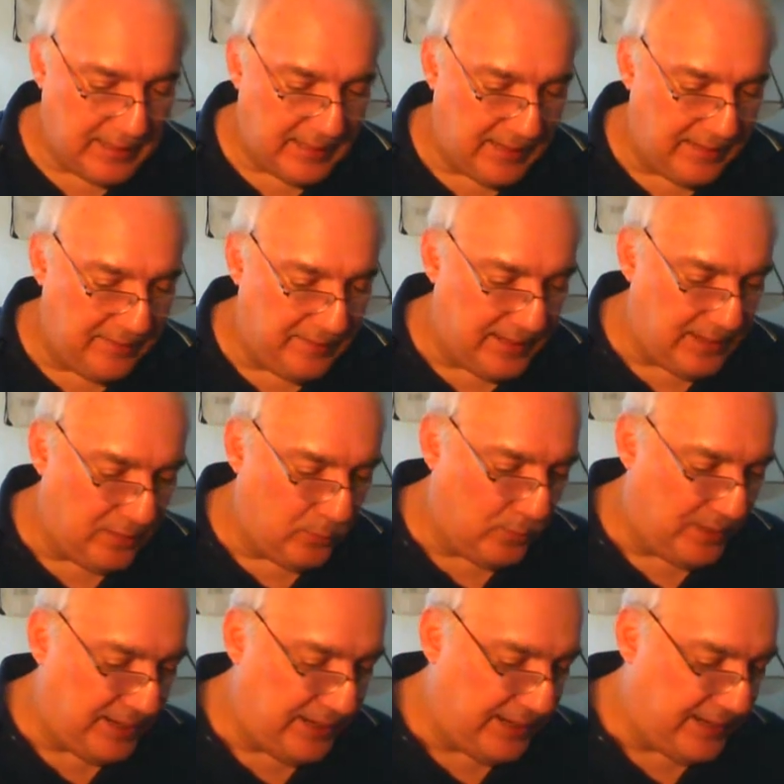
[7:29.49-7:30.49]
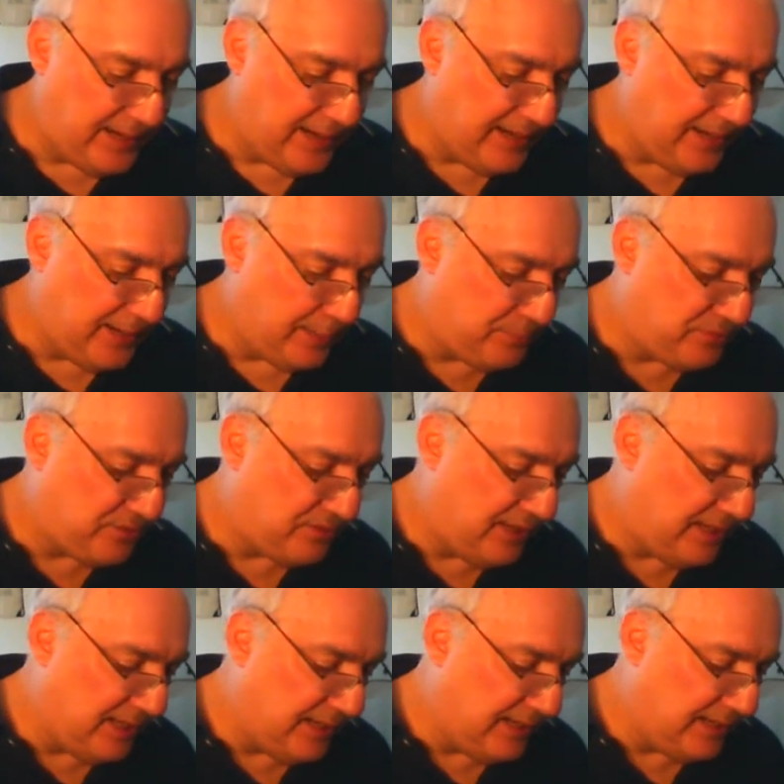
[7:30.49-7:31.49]
and then we ended up
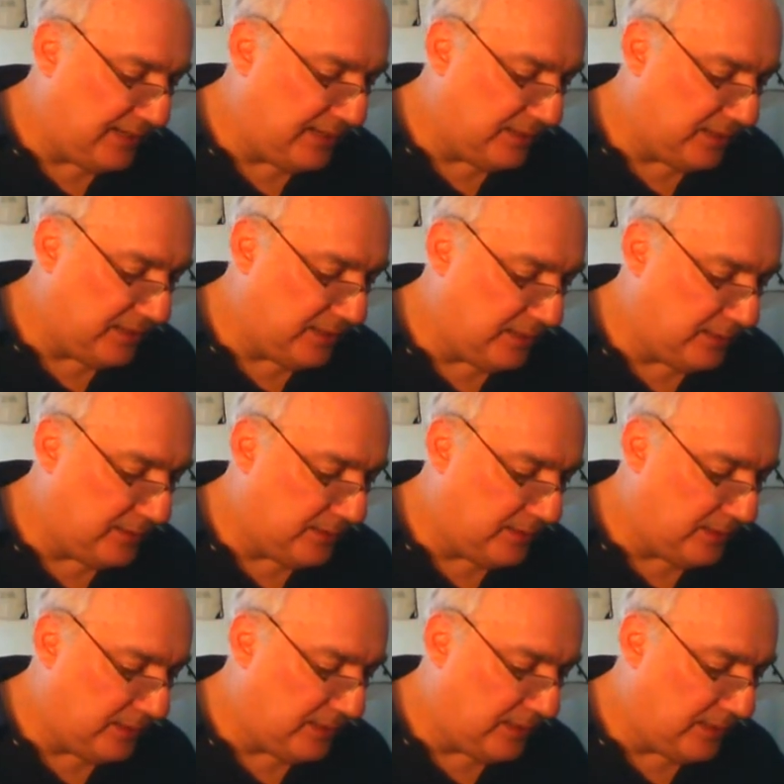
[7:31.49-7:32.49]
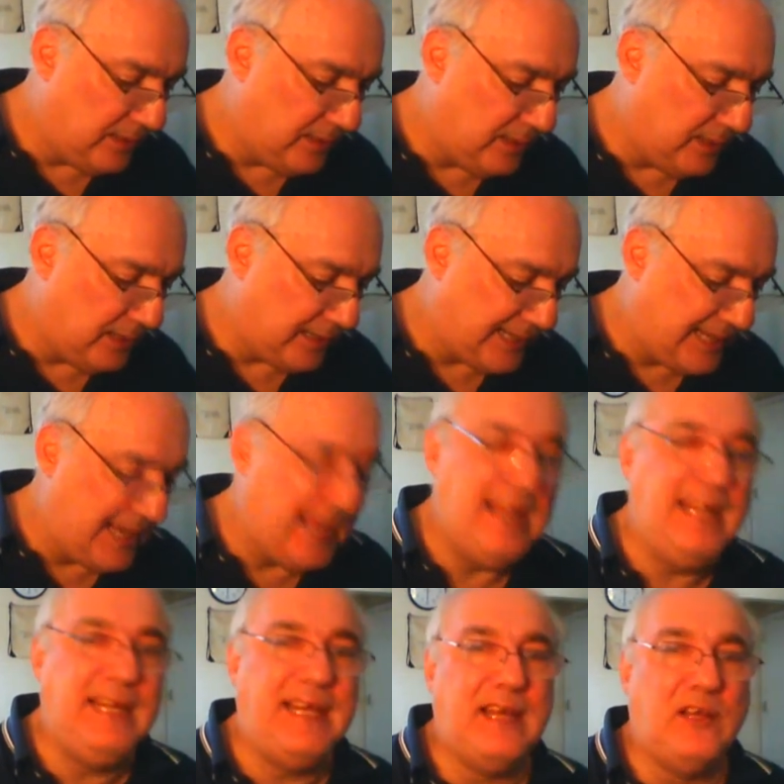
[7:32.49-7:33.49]
seeing
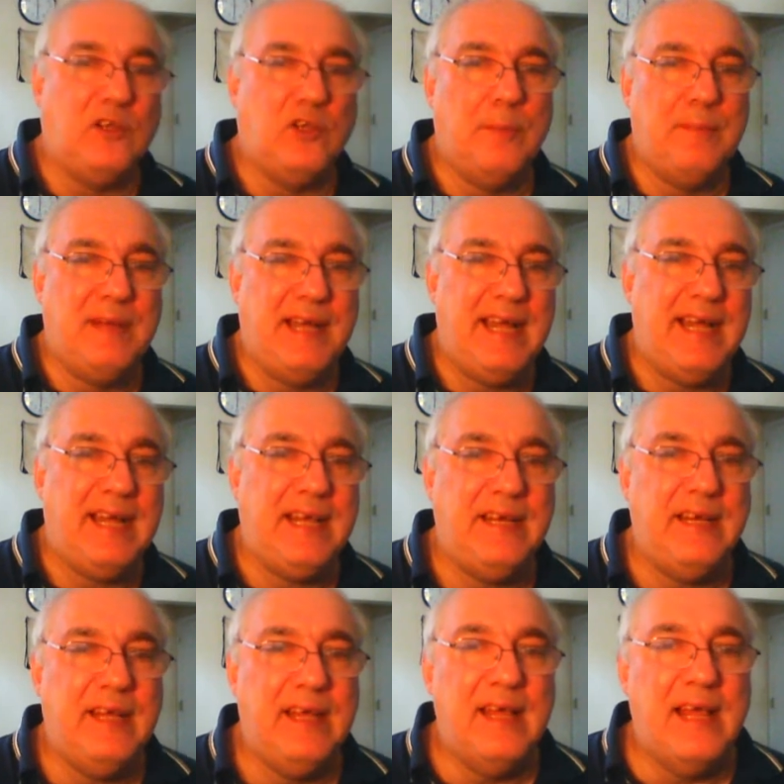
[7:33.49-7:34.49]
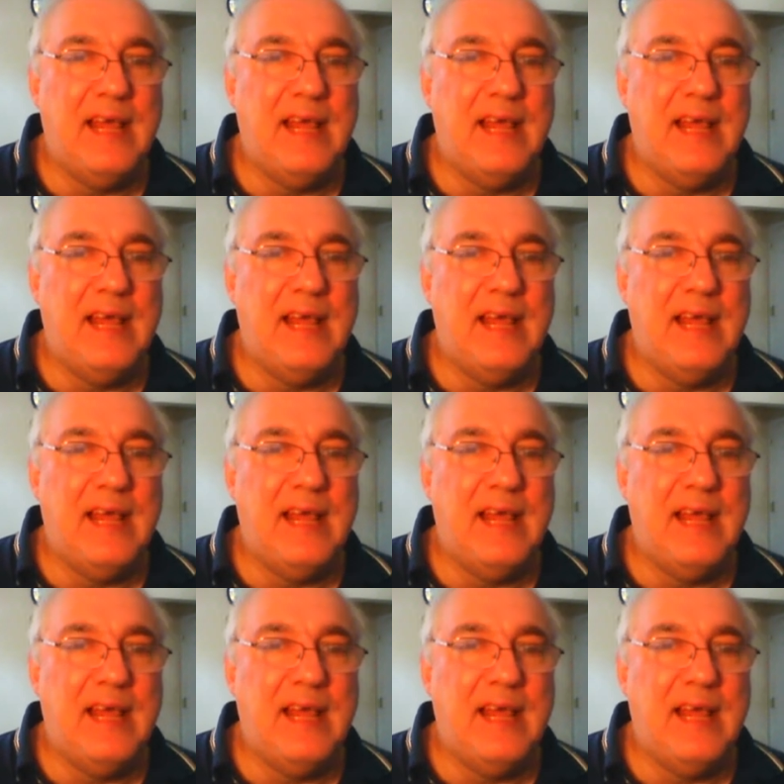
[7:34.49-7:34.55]
Kane get eliminated.